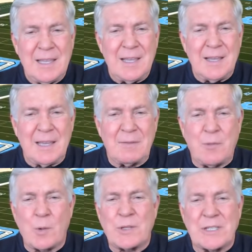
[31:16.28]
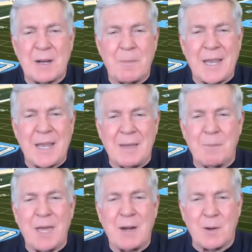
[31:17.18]
uh, it forces everybody to get
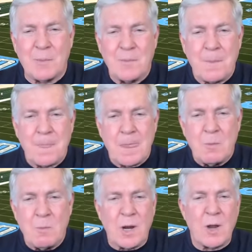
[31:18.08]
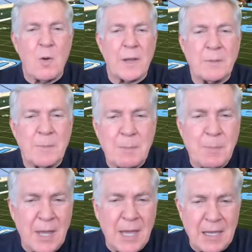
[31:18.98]
better. We're going to be
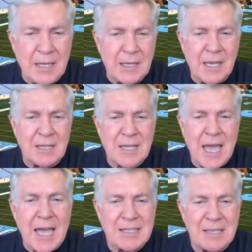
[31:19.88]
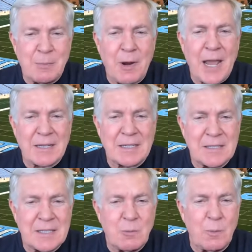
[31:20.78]
playing against guys in
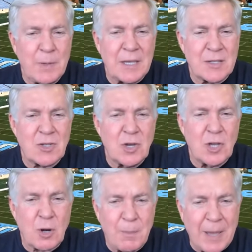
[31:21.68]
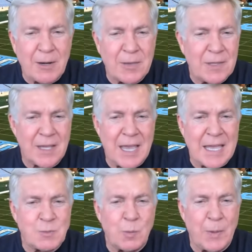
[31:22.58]
practice that will be as good or better than the
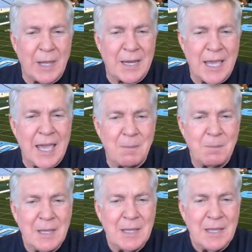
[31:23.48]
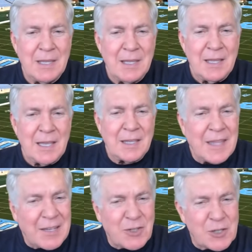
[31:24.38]
guys we'll play in a game. And
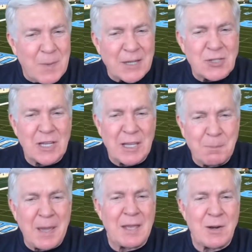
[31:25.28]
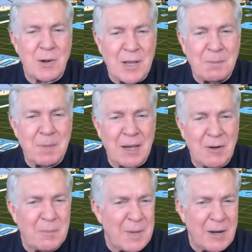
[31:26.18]
that just makes you get better and
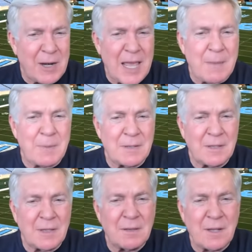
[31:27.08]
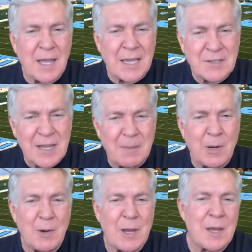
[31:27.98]
better and better. It happened the, the last time
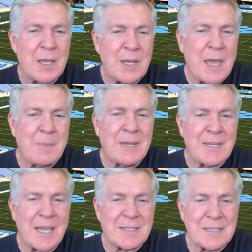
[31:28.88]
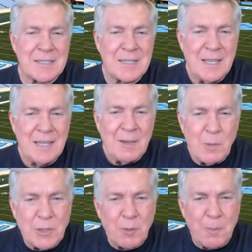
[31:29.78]
we were at, it happened at Texas.
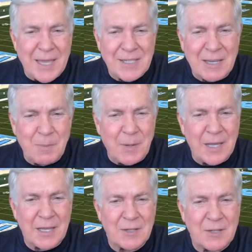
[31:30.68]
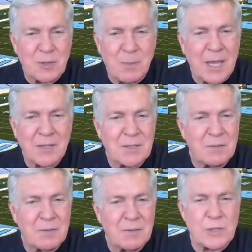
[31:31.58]
When your best can play against your best, it
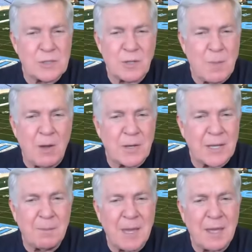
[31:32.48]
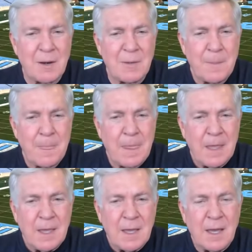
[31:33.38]
forces them all to get better.
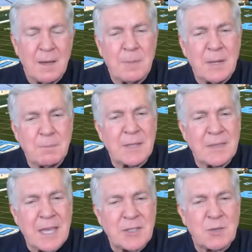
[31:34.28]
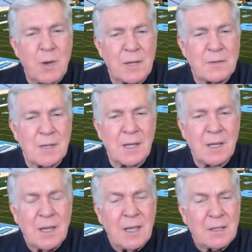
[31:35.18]
Uh, but but that's what uh,
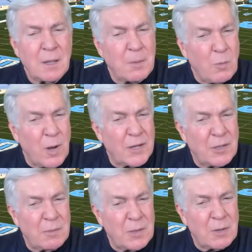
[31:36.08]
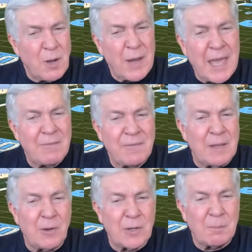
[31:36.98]
number one you you don't have
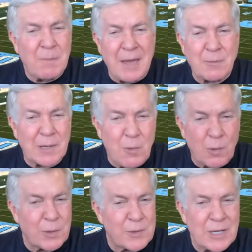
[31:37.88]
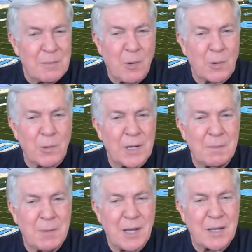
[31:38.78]
field and boundary corners anymore really
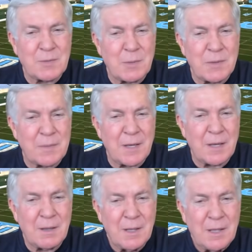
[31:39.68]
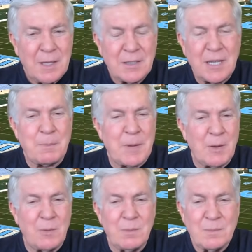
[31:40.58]
because with uh,
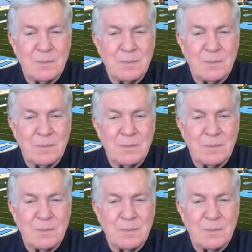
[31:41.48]
tempo